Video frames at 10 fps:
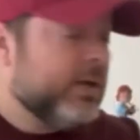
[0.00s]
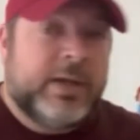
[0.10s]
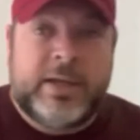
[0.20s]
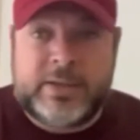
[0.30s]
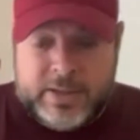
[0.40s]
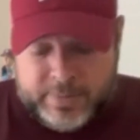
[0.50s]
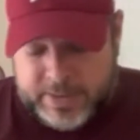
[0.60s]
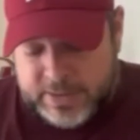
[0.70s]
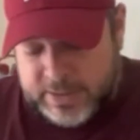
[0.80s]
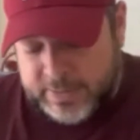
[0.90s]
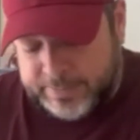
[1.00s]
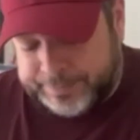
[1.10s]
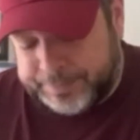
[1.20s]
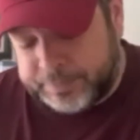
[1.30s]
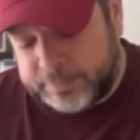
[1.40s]
And to the PC.
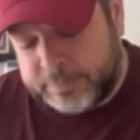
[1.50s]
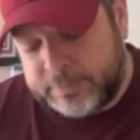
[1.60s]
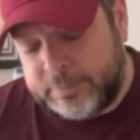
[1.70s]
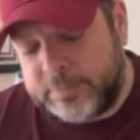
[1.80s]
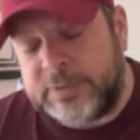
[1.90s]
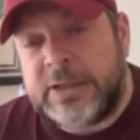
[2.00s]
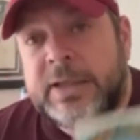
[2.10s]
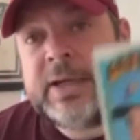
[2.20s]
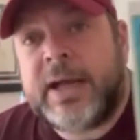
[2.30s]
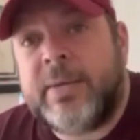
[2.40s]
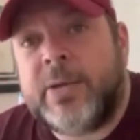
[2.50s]
And then got them